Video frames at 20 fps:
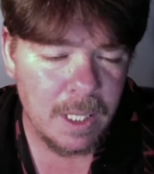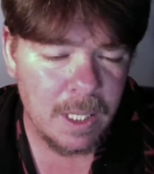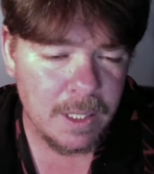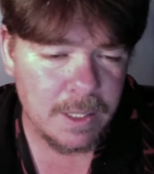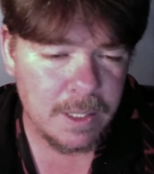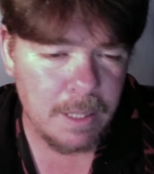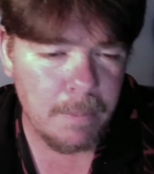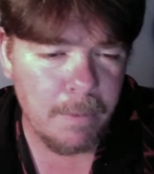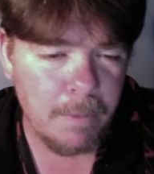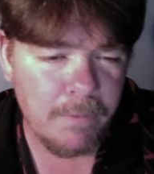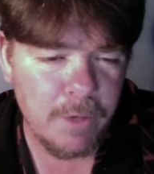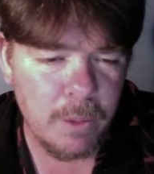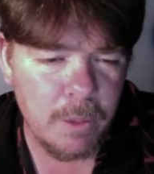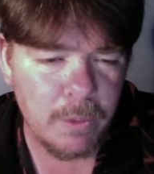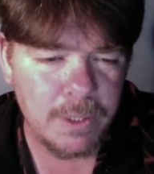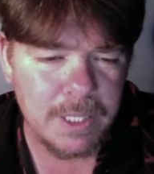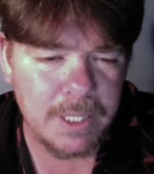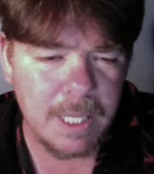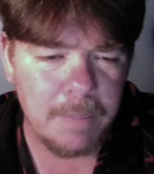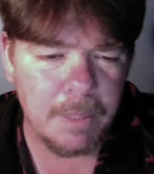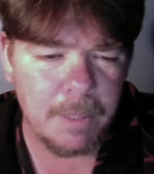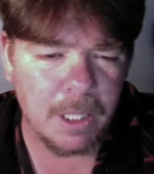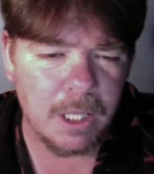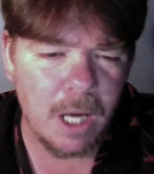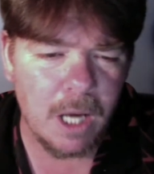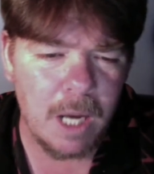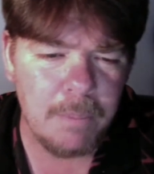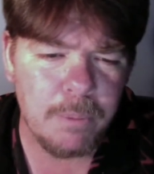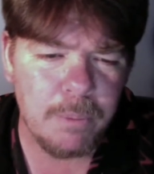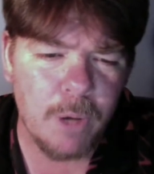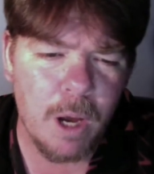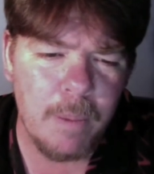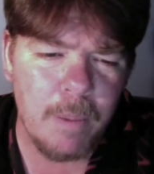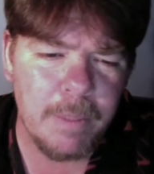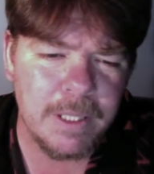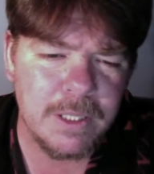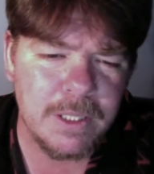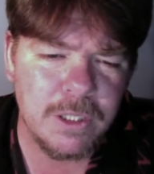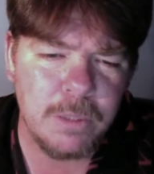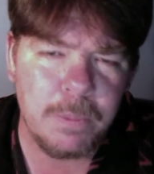Some of you will say, but God
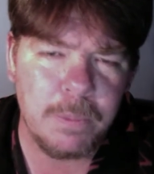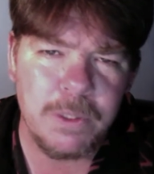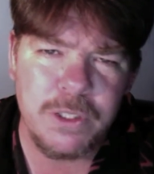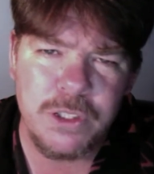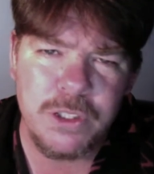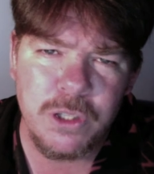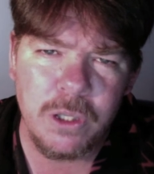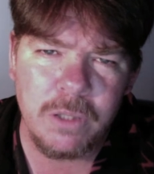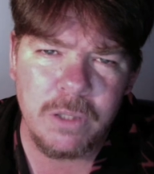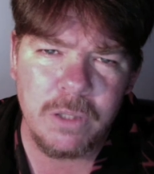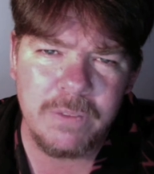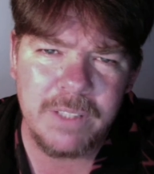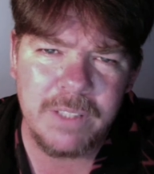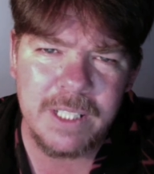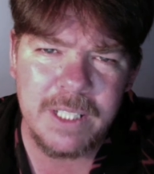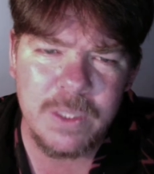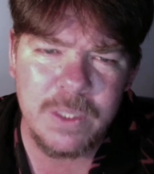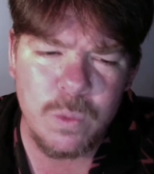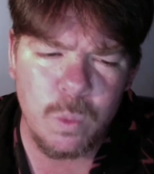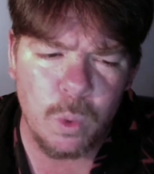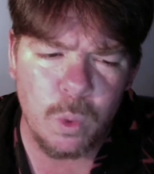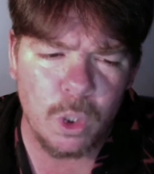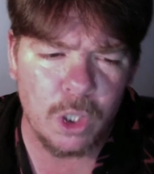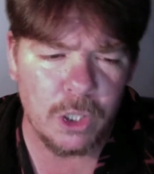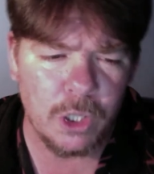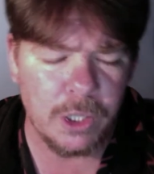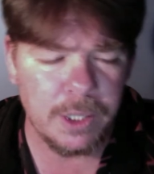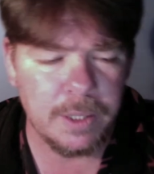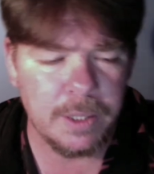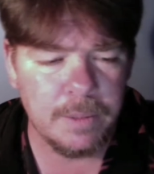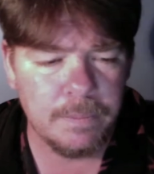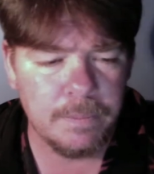promised to preserve his word.